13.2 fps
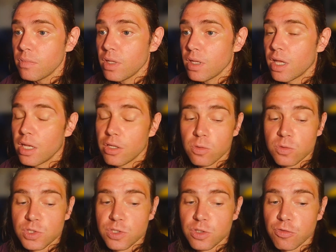And
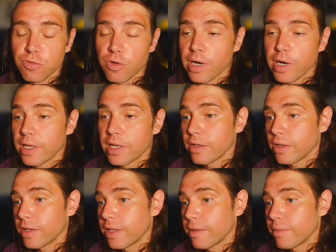you'll still find
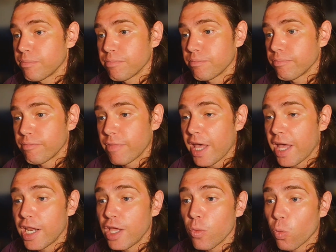
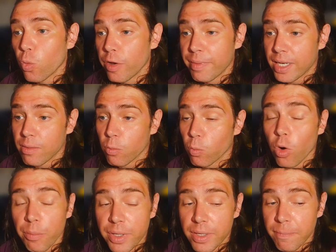any
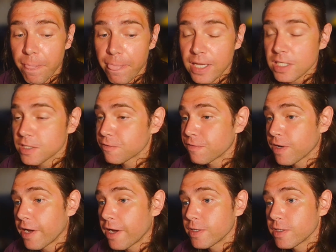woman, as
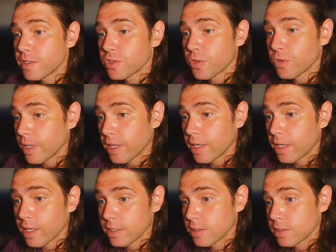far as
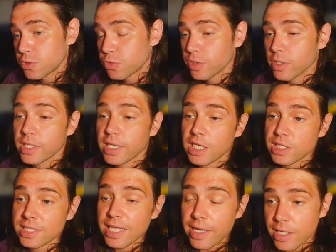strictly
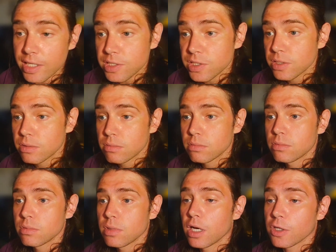aesthetics
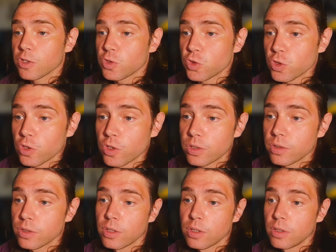are
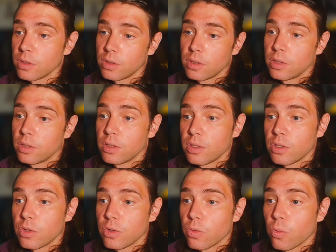concerned,
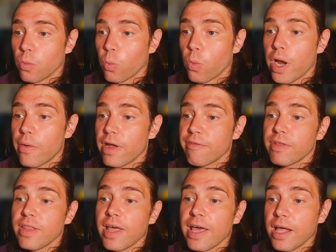
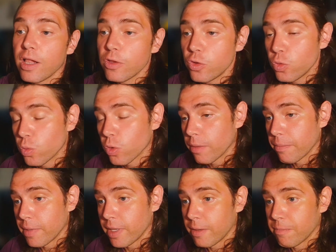wherever the hell you
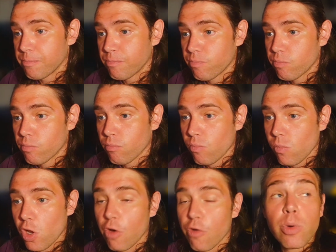want, man.
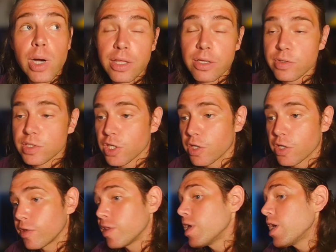Whether it's
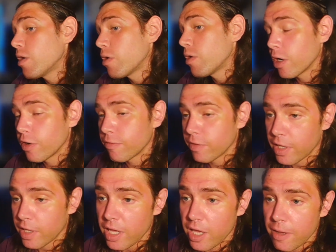over there or over
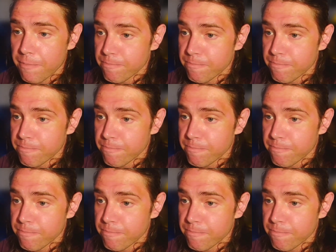here,